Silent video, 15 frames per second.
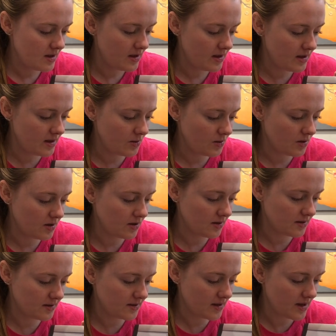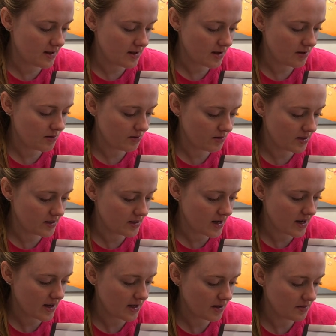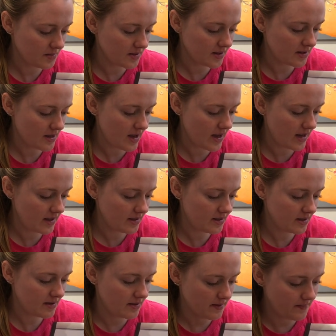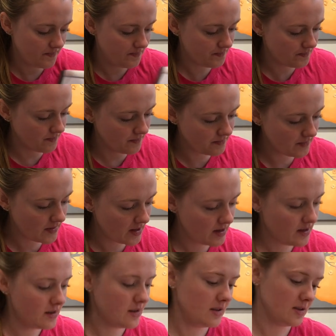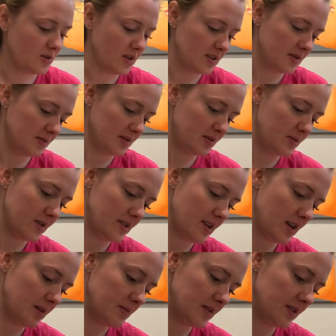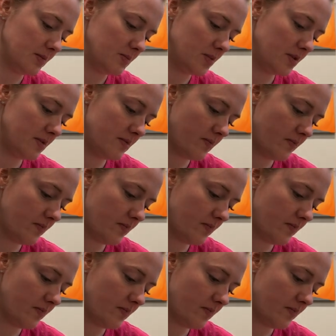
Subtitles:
equals, and then 3 times 8. Sorry, it's supposed to be a times symbol.